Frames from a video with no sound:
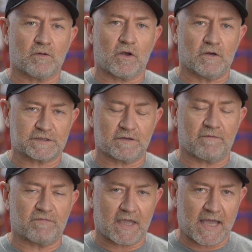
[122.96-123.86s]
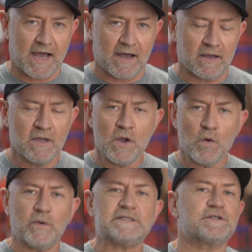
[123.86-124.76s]
cost of the car,
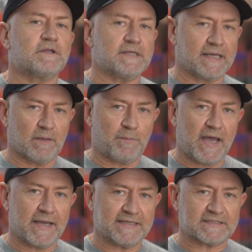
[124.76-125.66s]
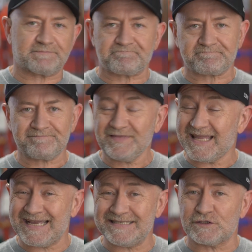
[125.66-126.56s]
which the dealer pays.
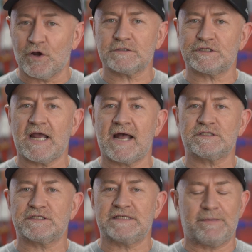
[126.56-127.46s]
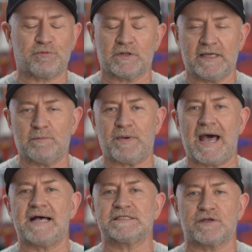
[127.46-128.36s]
It's not charged separately and
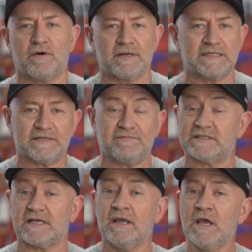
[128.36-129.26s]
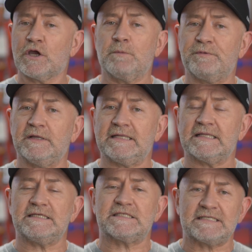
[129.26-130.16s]
passed on as if it's a
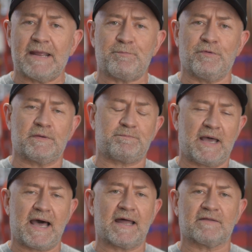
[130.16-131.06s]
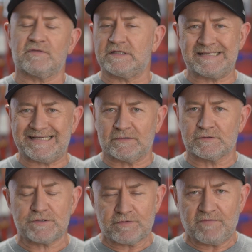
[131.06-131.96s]
completely separate part of the deal
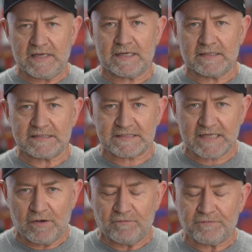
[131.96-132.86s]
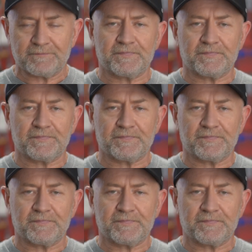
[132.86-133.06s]
to the vehicle itself.